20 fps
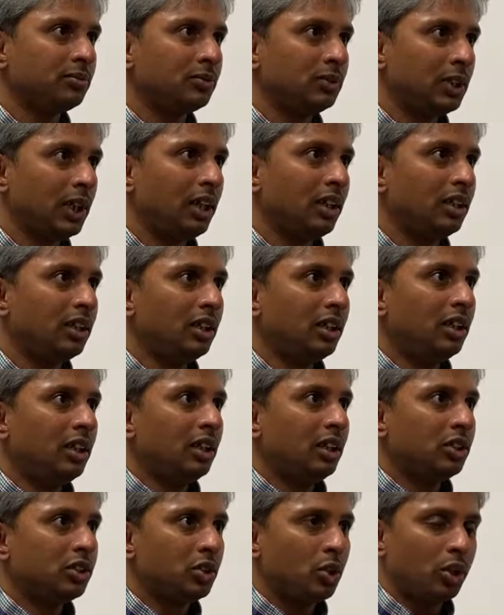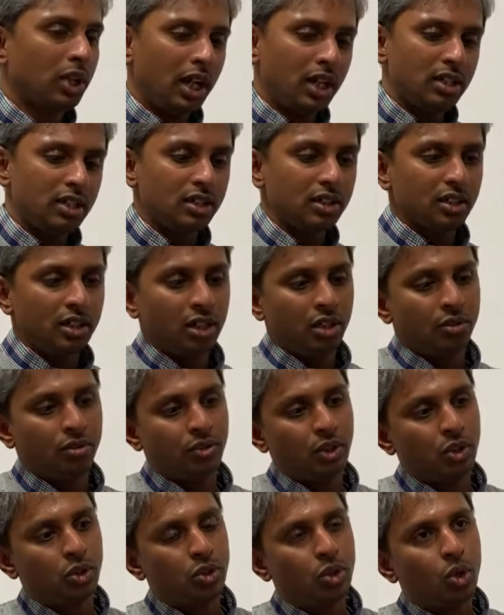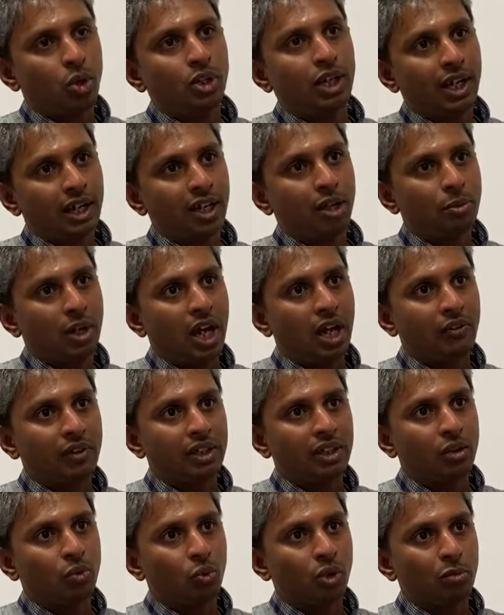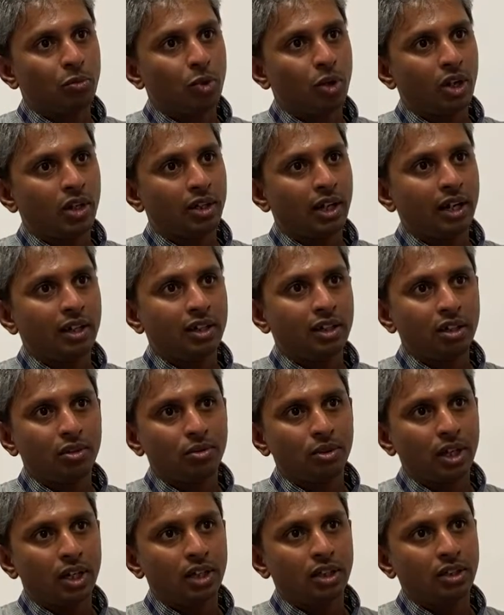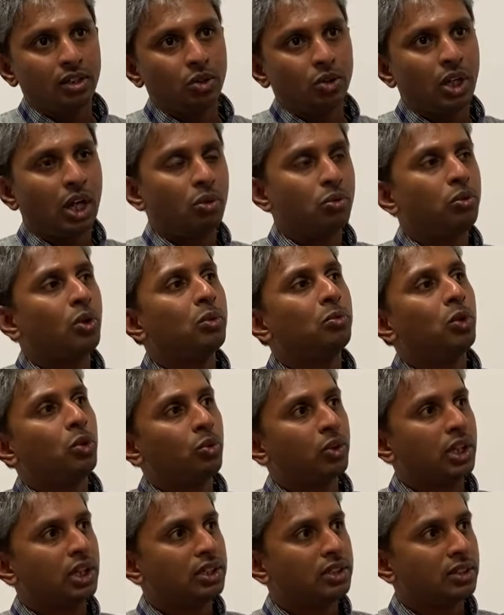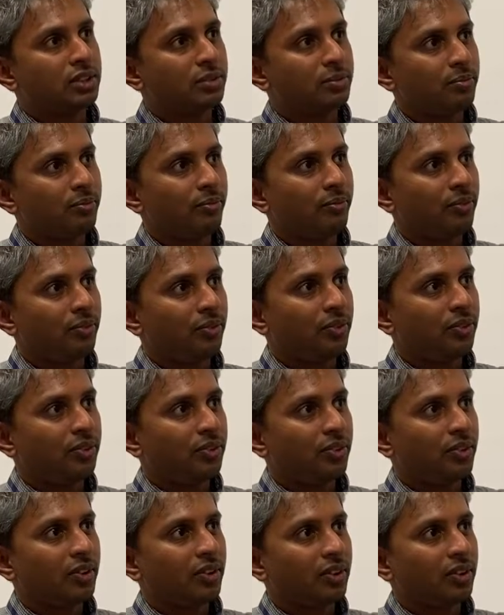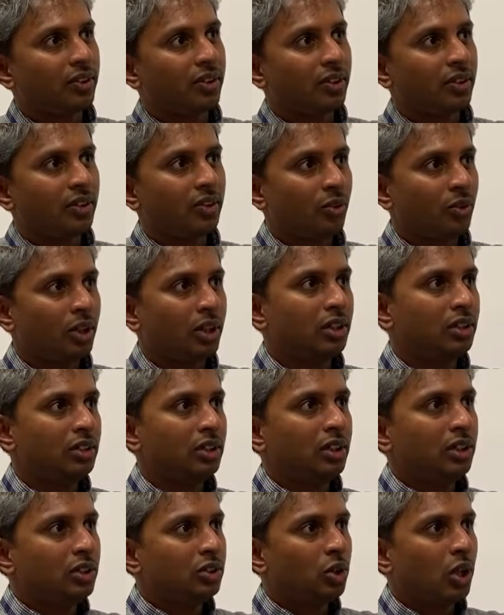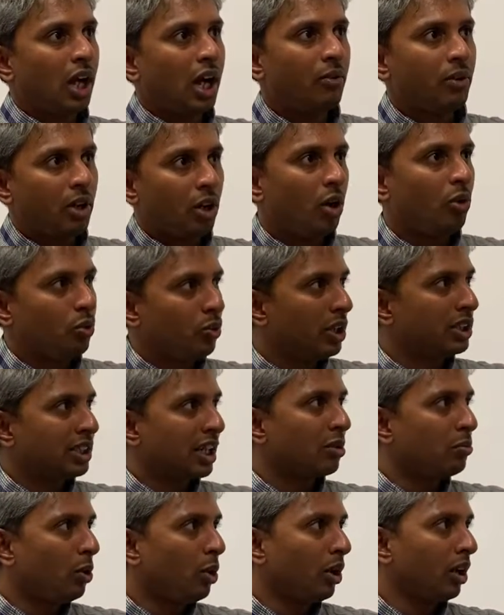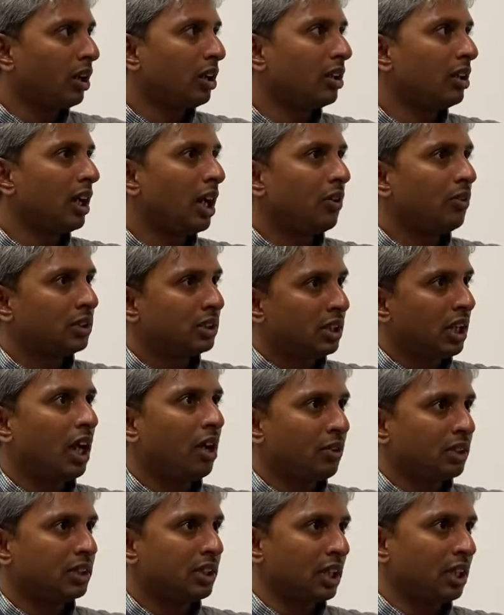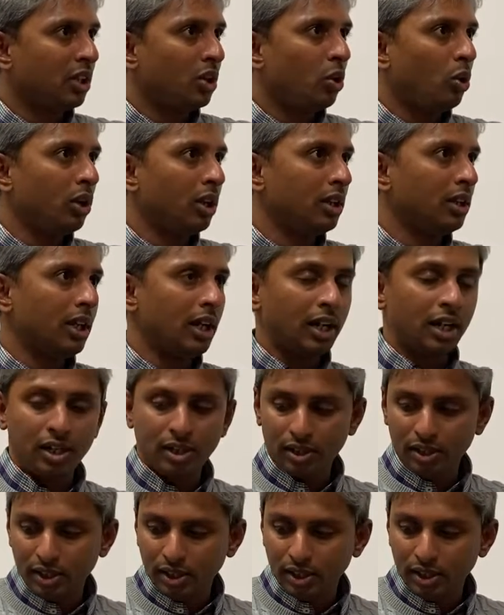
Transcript: Yeah. So that if you don't end up having that 1 product identified, you have 4 more weeks. Right? So have a halfway checkpoint, have a set goal in there.